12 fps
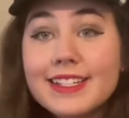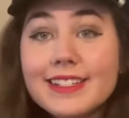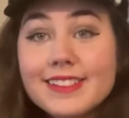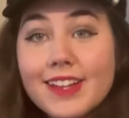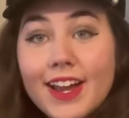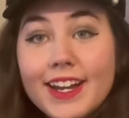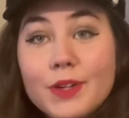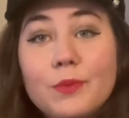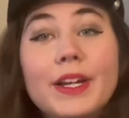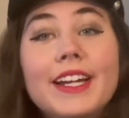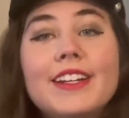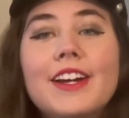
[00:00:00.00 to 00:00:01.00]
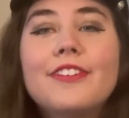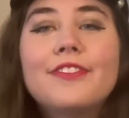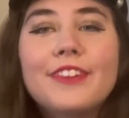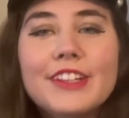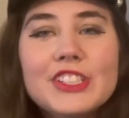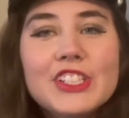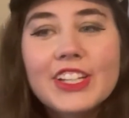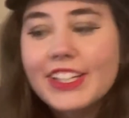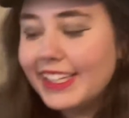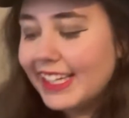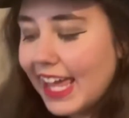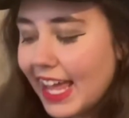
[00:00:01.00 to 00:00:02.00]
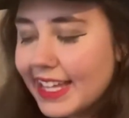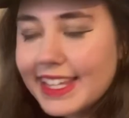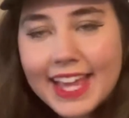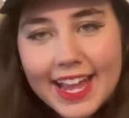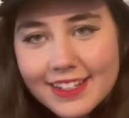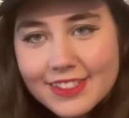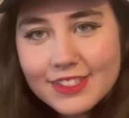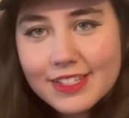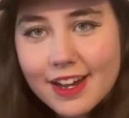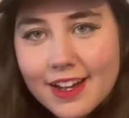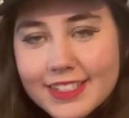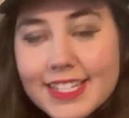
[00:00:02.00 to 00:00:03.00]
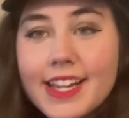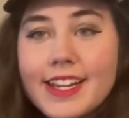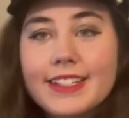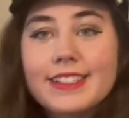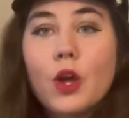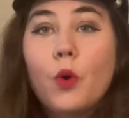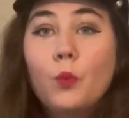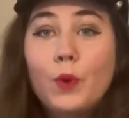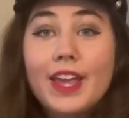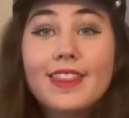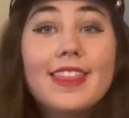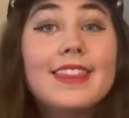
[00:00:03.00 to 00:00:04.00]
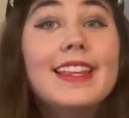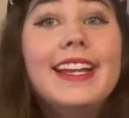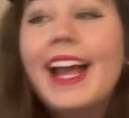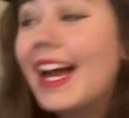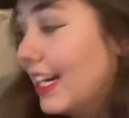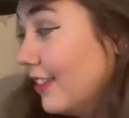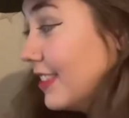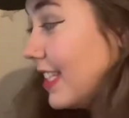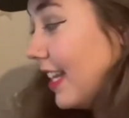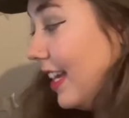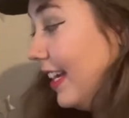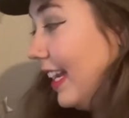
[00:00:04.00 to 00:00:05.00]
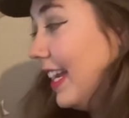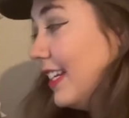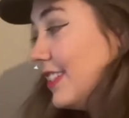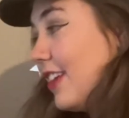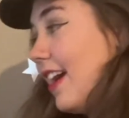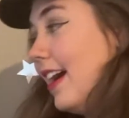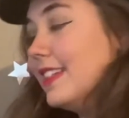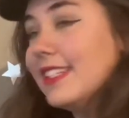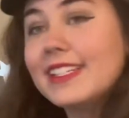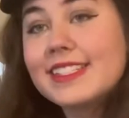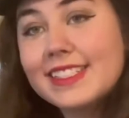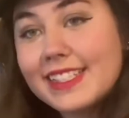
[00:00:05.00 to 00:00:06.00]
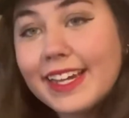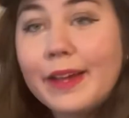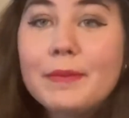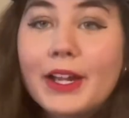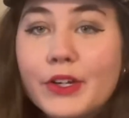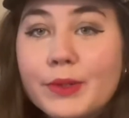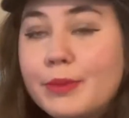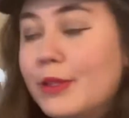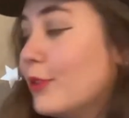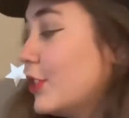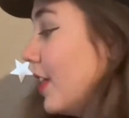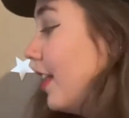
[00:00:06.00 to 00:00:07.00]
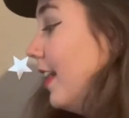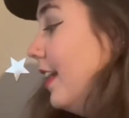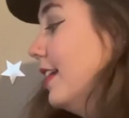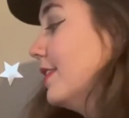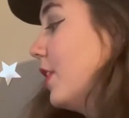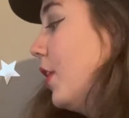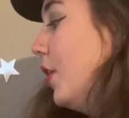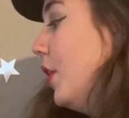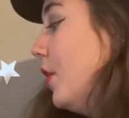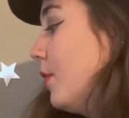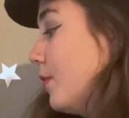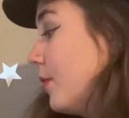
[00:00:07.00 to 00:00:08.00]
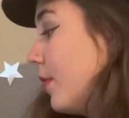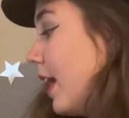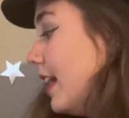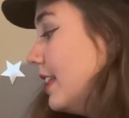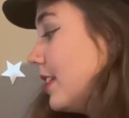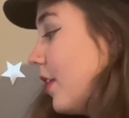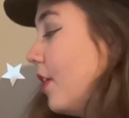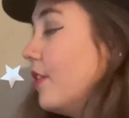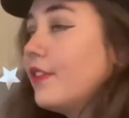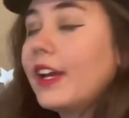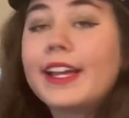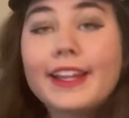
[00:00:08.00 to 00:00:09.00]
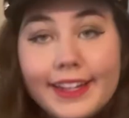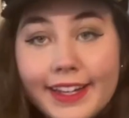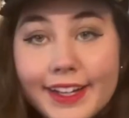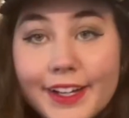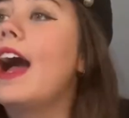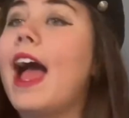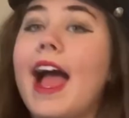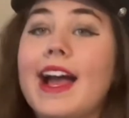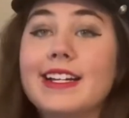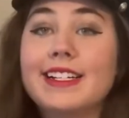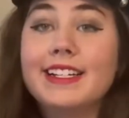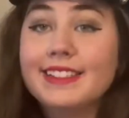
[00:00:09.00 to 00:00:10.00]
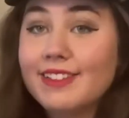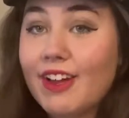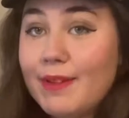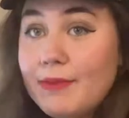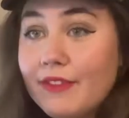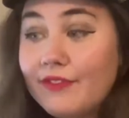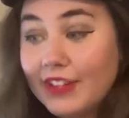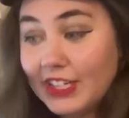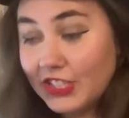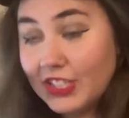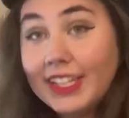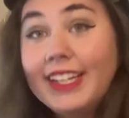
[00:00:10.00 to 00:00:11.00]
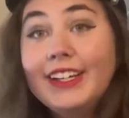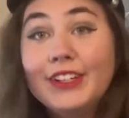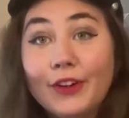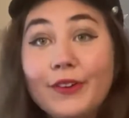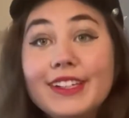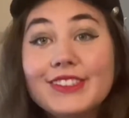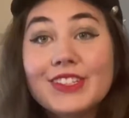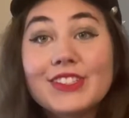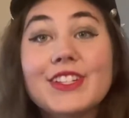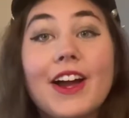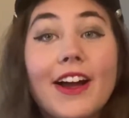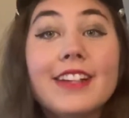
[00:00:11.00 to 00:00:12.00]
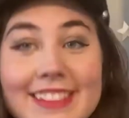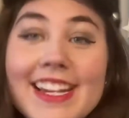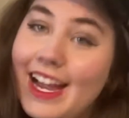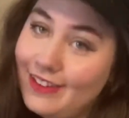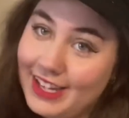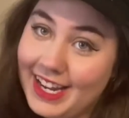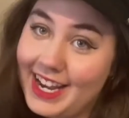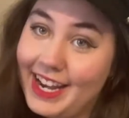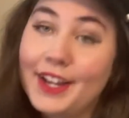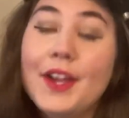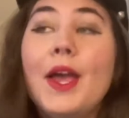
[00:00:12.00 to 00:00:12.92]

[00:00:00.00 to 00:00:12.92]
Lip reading: decided we'd officially get started with the outlining. So as you can see, my computer is right over here and I'm officially going to start outlining